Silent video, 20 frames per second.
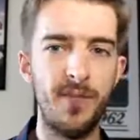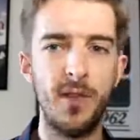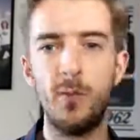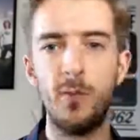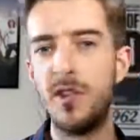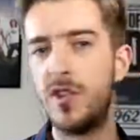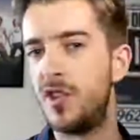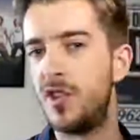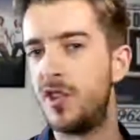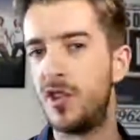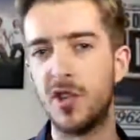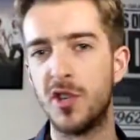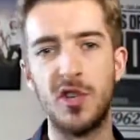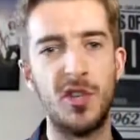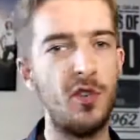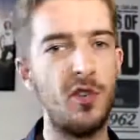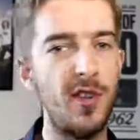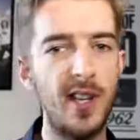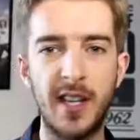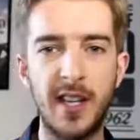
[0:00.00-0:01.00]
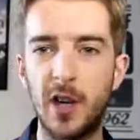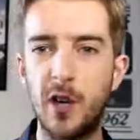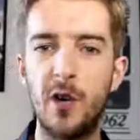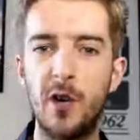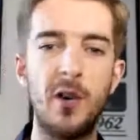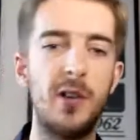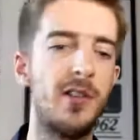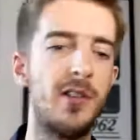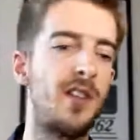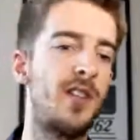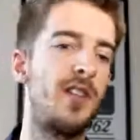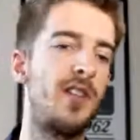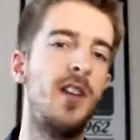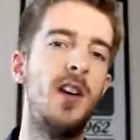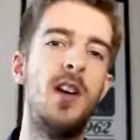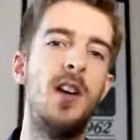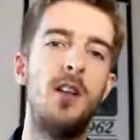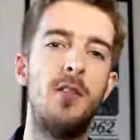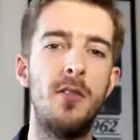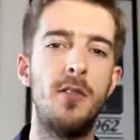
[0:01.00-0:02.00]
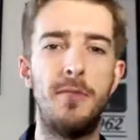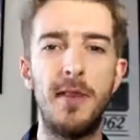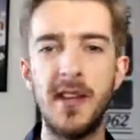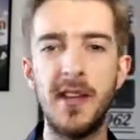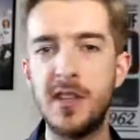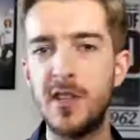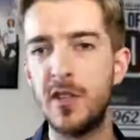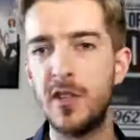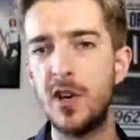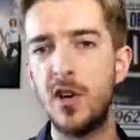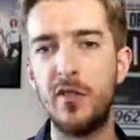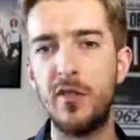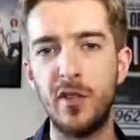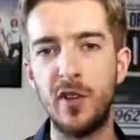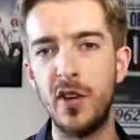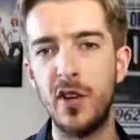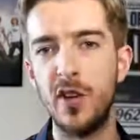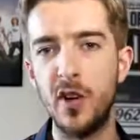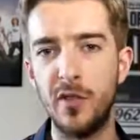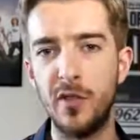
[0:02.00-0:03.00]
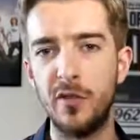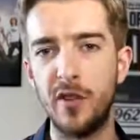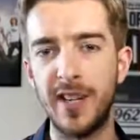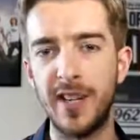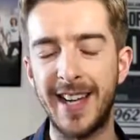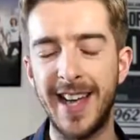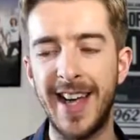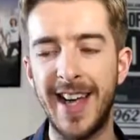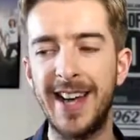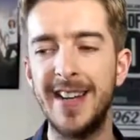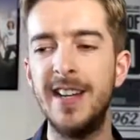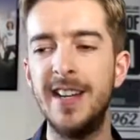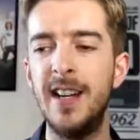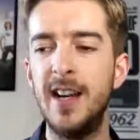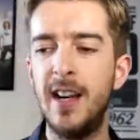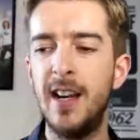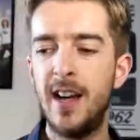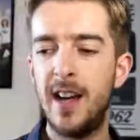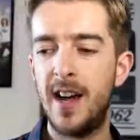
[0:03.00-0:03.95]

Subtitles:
which is just 3 chords repeated over and over again,